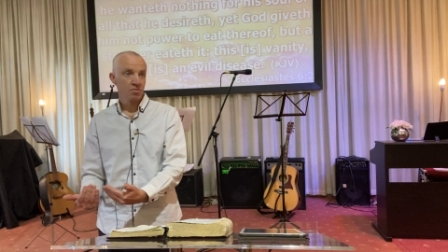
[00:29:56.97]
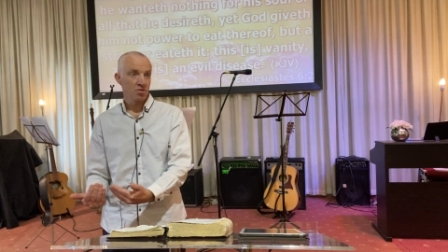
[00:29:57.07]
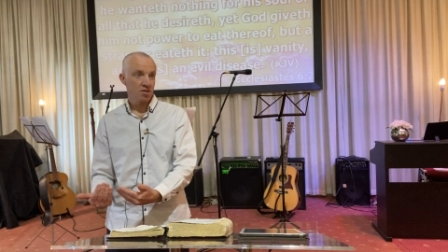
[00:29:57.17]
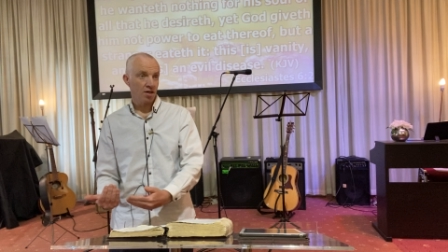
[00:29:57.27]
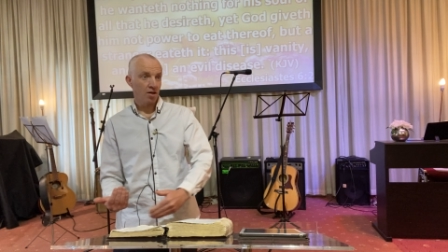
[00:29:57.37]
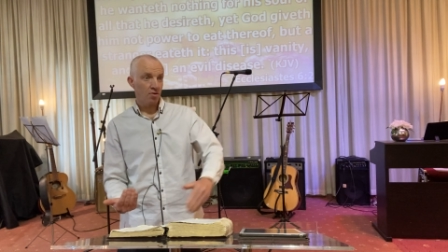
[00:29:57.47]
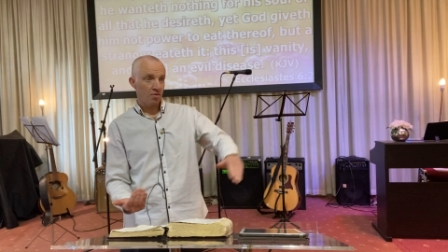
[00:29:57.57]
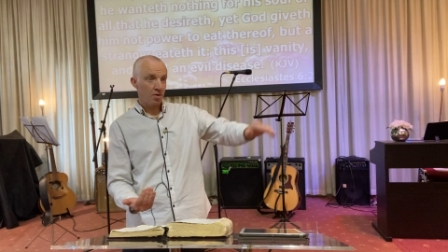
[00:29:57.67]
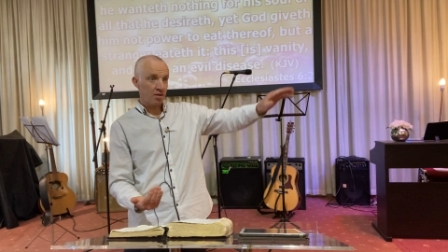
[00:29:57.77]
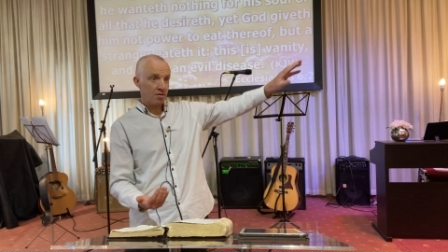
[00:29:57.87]
Just like
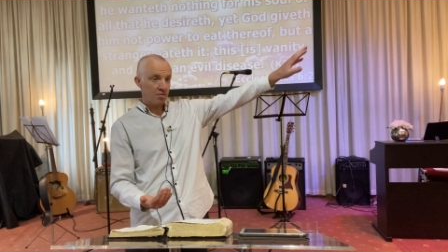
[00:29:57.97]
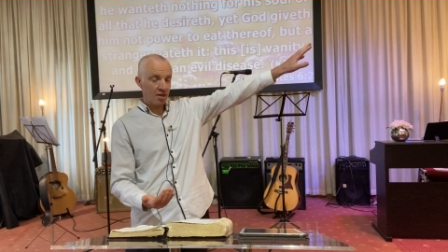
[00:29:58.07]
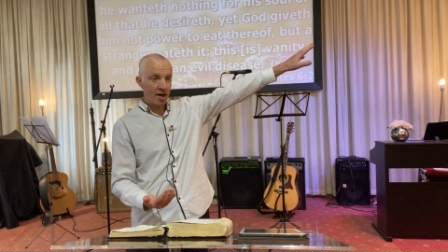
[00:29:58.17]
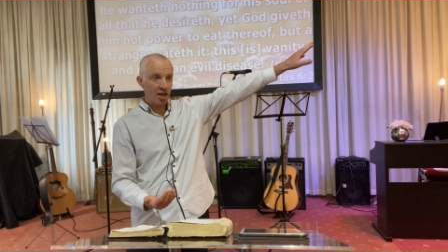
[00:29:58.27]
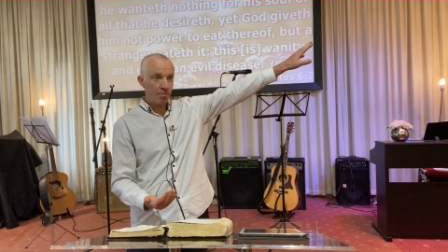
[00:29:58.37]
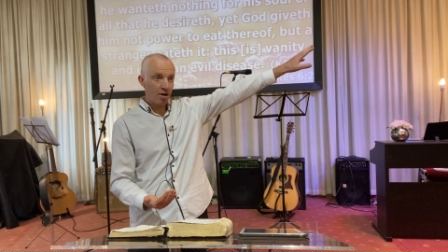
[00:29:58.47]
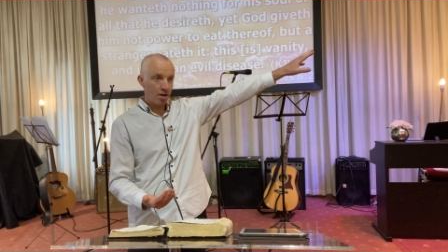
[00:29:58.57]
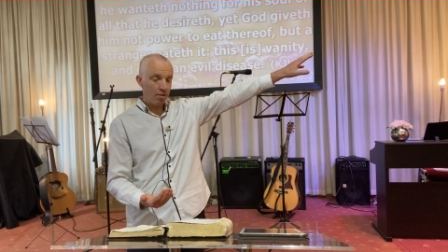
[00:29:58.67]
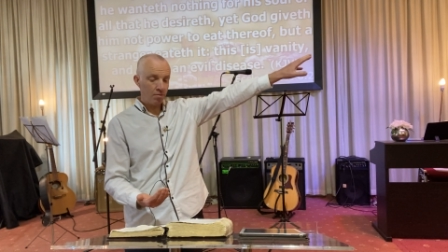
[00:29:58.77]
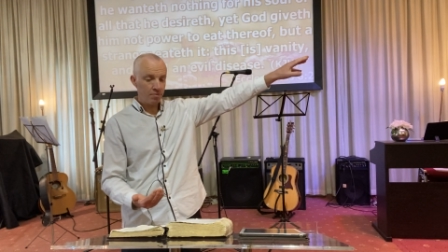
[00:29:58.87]
that, that guy in
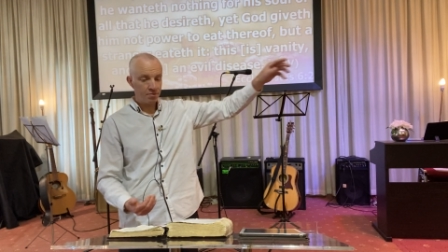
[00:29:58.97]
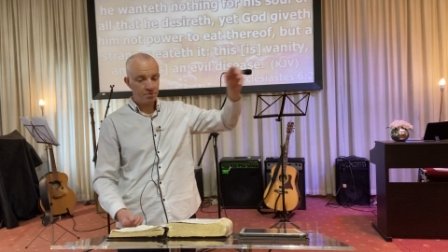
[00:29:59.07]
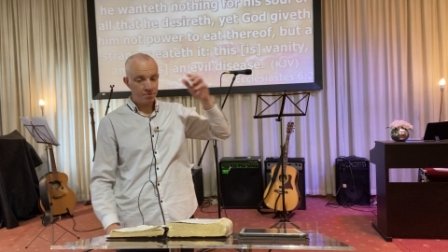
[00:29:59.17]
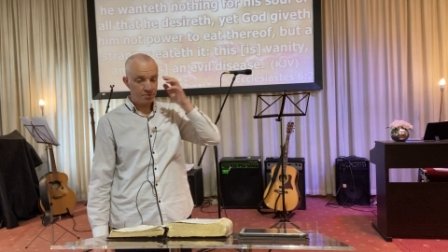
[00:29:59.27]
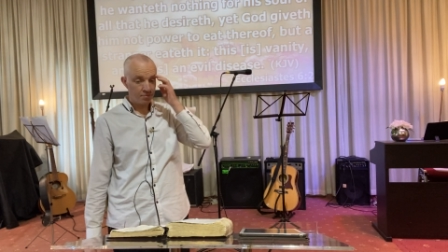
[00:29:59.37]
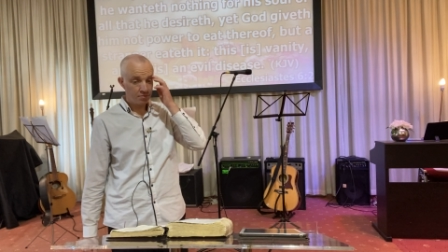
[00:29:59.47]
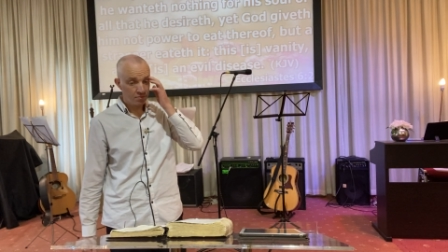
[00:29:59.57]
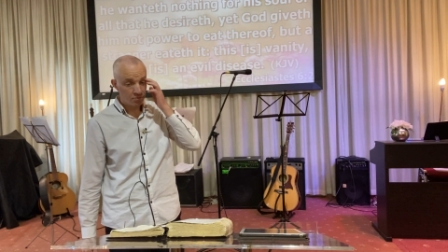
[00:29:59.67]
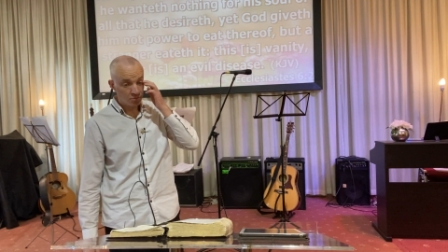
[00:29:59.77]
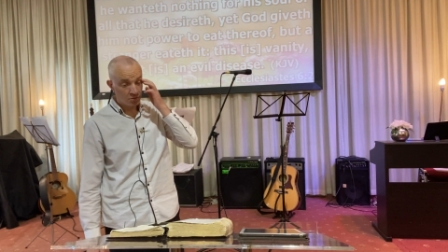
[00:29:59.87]
parable.
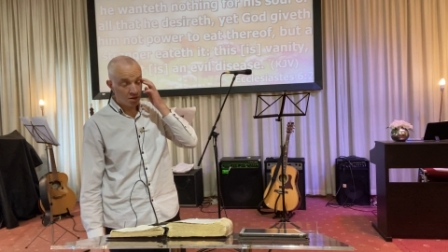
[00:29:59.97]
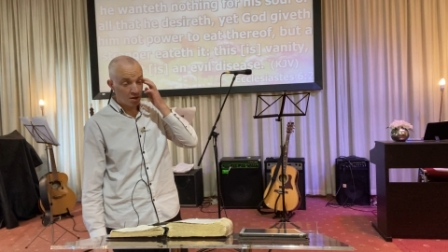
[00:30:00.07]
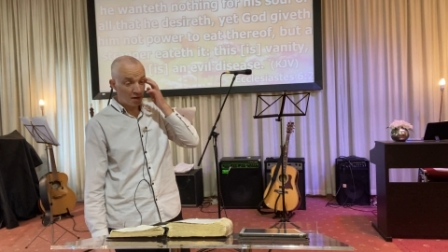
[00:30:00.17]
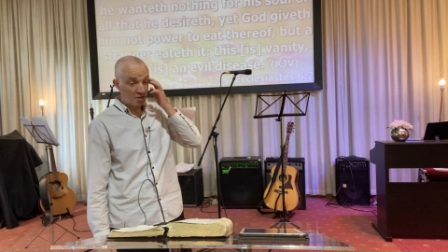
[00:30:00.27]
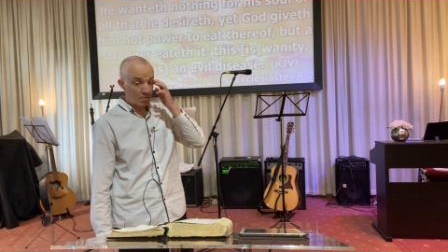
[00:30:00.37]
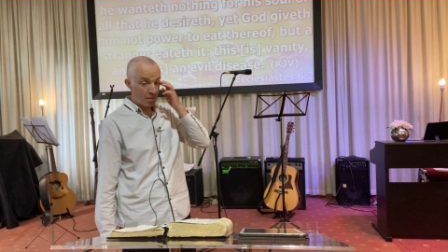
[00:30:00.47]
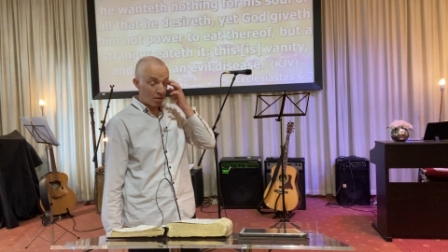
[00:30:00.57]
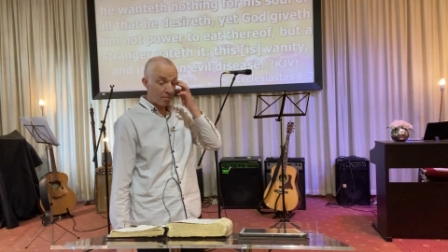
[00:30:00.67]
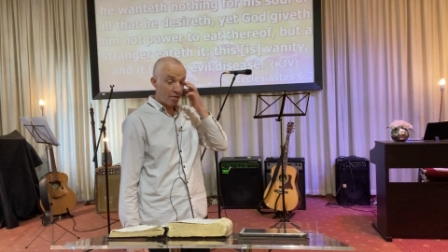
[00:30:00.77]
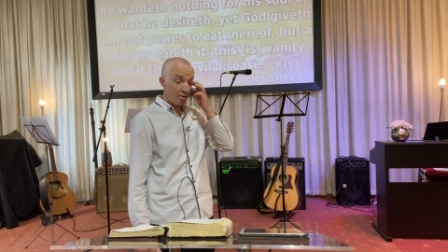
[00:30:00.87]
And I've seen people
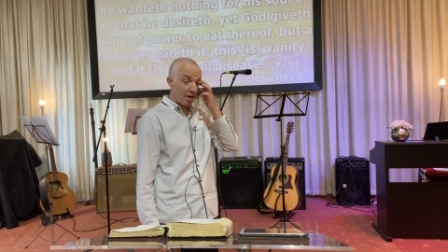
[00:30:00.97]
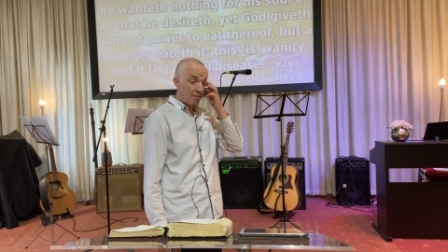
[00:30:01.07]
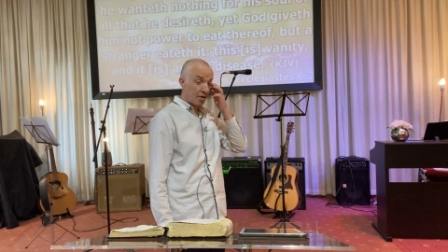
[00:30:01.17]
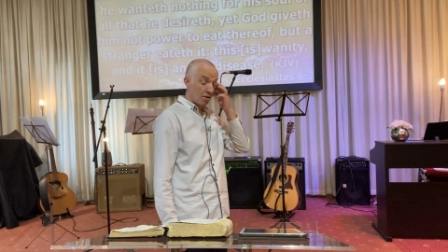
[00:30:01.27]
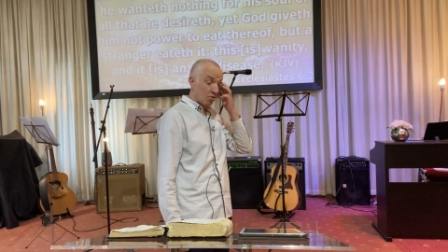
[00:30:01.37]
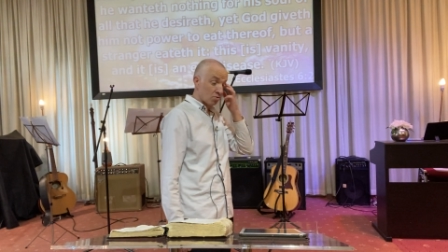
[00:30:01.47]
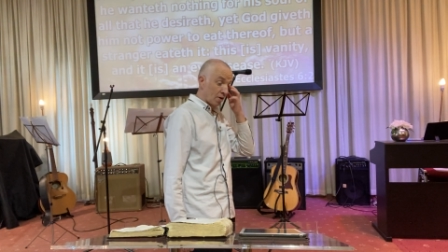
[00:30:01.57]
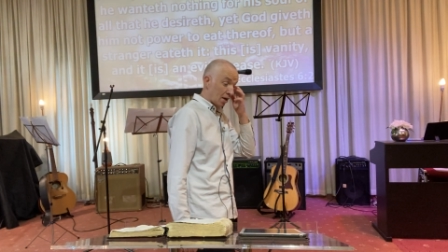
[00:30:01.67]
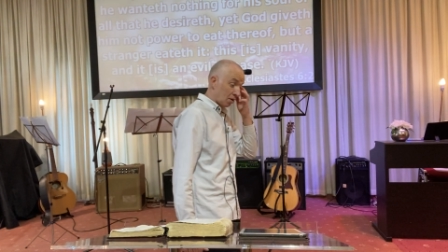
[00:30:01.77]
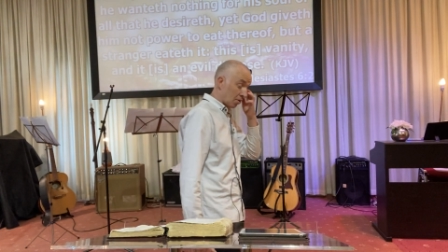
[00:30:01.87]
in my own life, you know, as
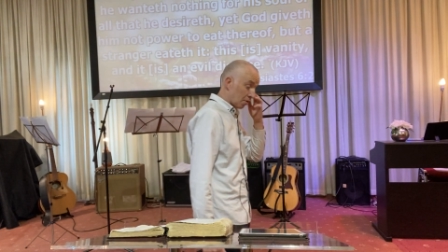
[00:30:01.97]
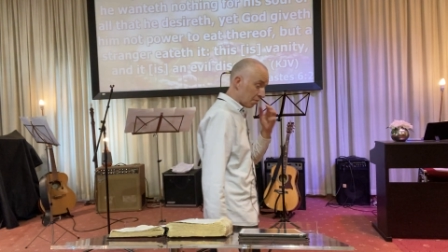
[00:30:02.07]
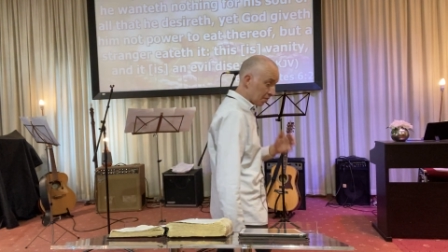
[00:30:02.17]
well, who,